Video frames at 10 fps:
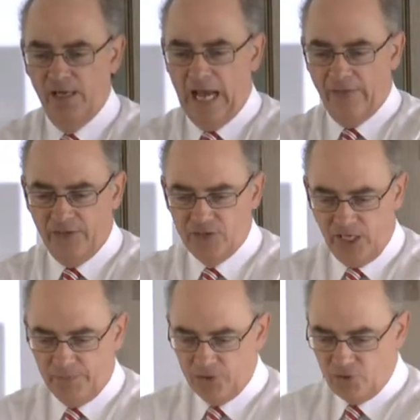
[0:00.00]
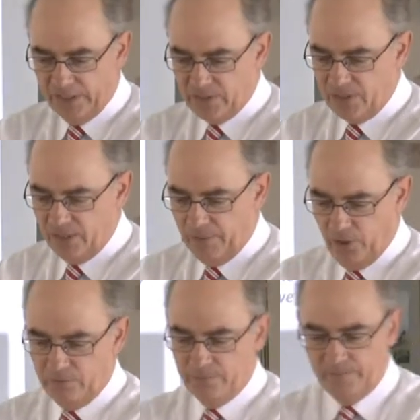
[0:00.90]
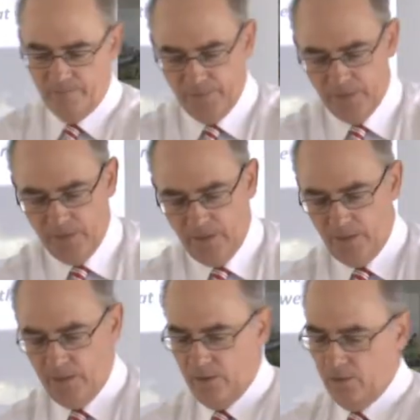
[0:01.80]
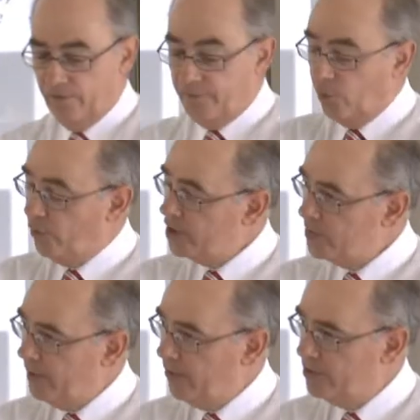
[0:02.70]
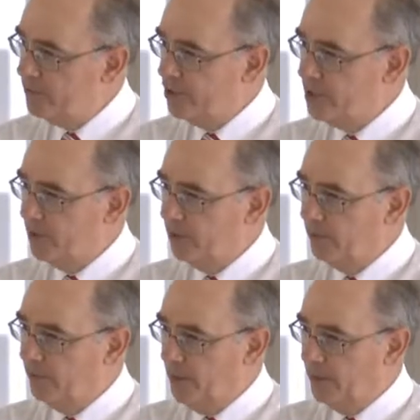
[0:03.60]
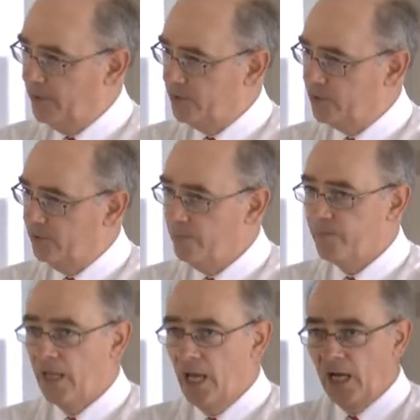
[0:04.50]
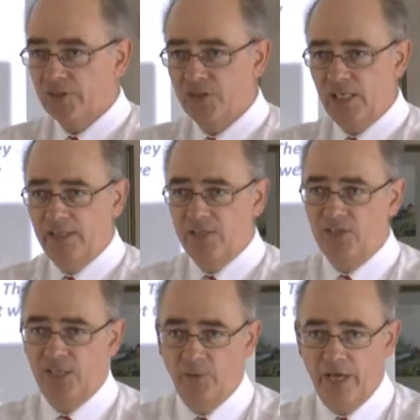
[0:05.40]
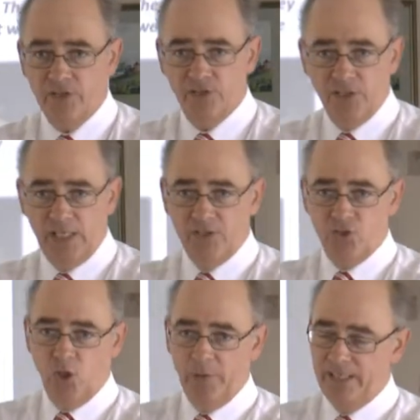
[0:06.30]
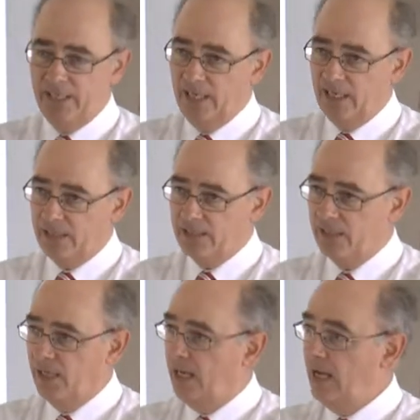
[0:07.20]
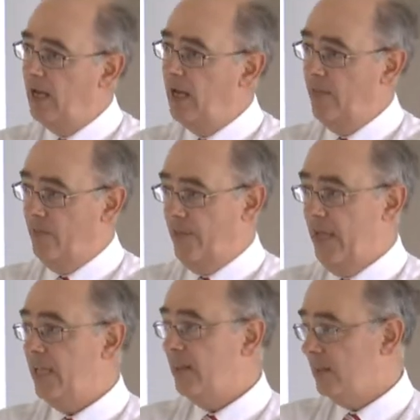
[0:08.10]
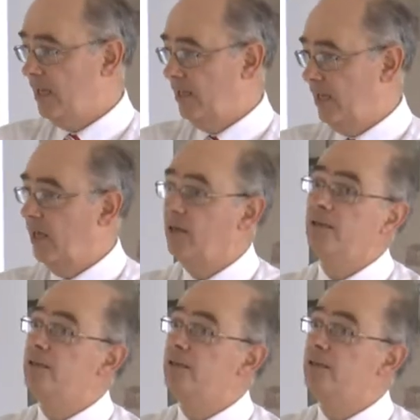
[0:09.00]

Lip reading: And the disciples, Jesus in the boat, four experienced fishermen amongst them, are seeing this situation, seeing the storm at night, and they think they're going to